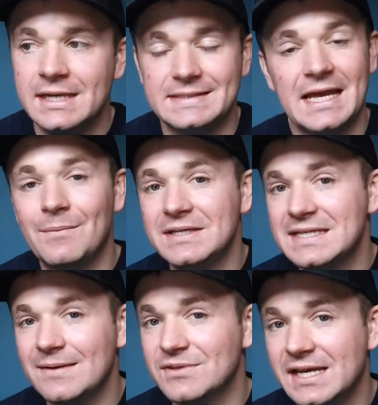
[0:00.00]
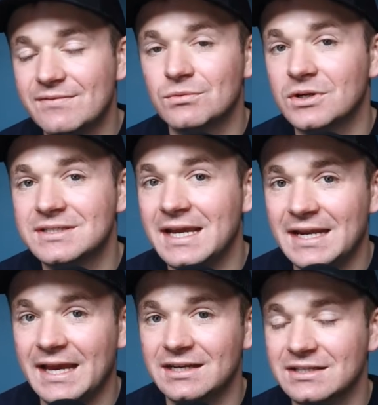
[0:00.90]
is how many times do they have the word
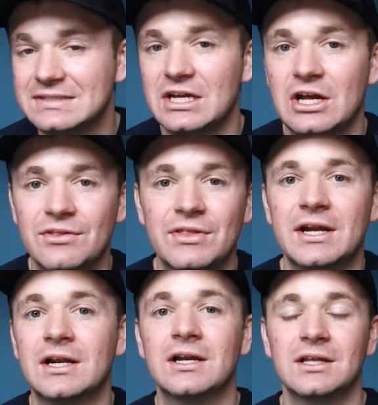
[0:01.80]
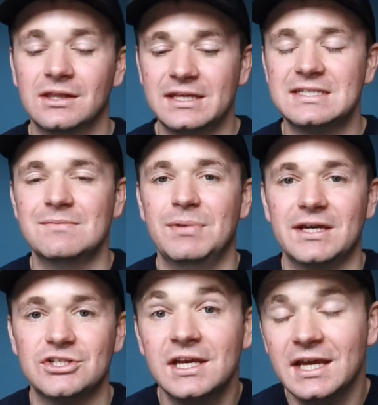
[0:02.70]
data analyst on their LinkedIn
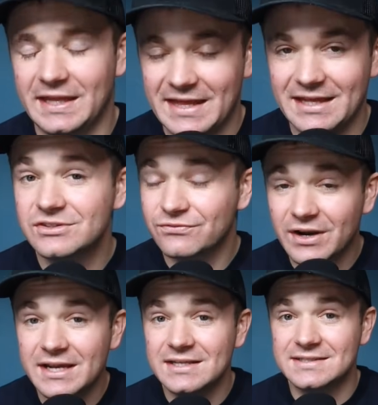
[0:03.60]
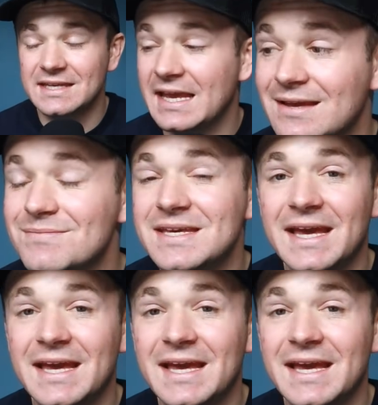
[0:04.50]
page? And that phrase can be